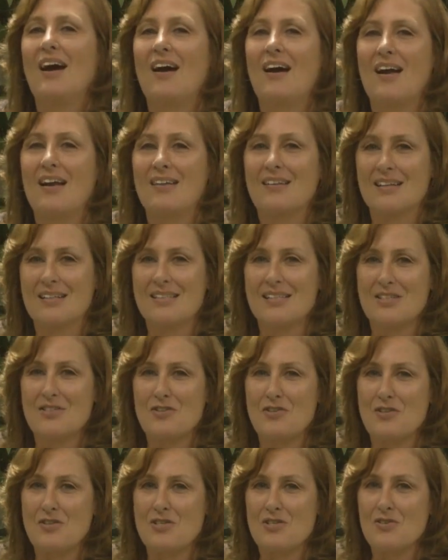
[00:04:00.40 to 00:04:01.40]
I'd like to
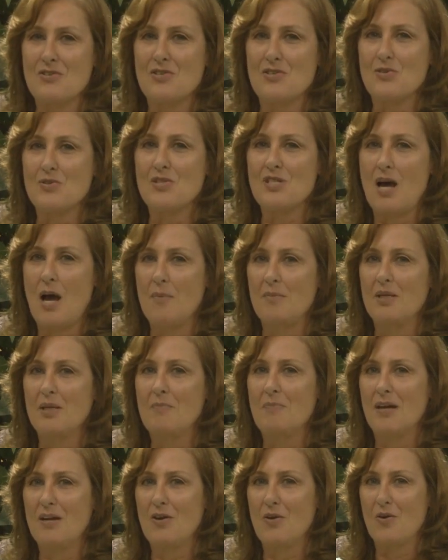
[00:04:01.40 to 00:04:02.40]
introduce you to Tommy
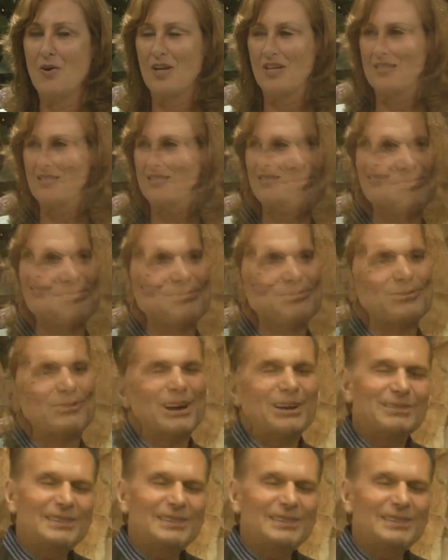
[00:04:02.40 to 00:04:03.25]
Bayiokos.